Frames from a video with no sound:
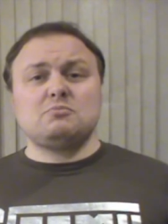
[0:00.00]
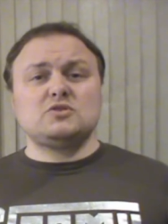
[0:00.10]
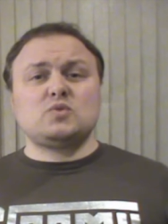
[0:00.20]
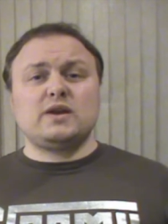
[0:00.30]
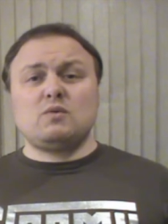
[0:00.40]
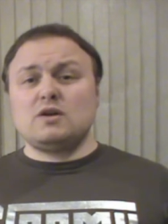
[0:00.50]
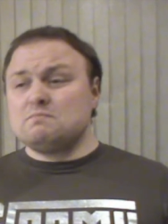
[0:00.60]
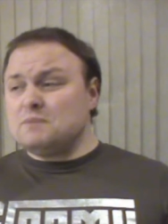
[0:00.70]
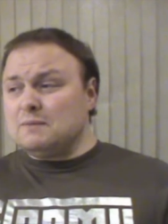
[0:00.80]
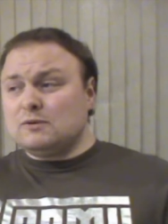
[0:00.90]
number
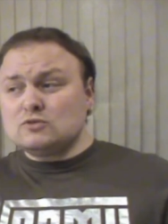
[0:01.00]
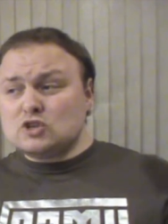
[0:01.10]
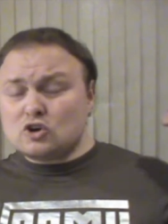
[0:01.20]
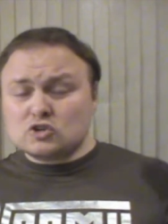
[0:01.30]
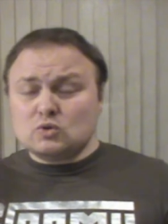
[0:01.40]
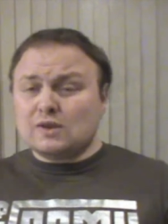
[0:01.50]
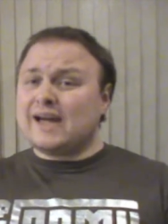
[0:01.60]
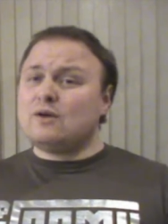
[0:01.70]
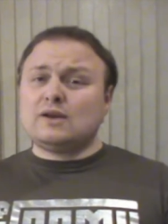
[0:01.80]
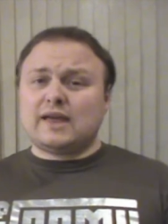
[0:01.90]
21, people who talk too
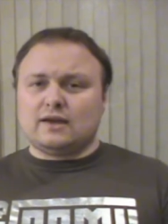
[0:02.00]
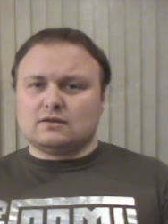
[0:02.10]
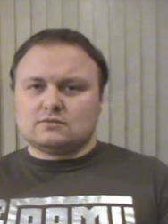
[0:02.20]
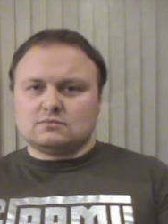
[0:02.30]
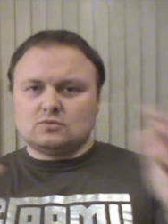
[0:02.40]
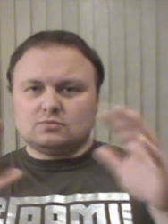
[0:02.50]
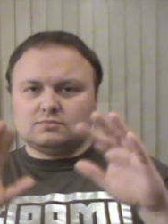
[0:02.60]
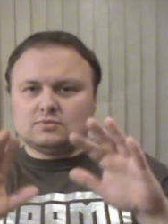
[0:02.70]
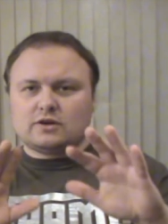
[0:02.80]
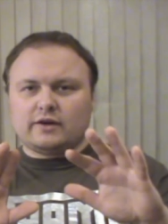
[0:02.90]
loudly.
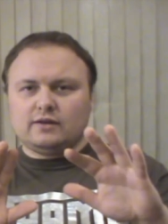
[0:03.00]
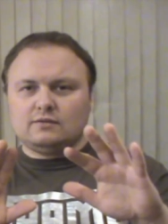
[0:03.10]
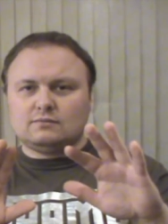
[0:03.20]
Sorry.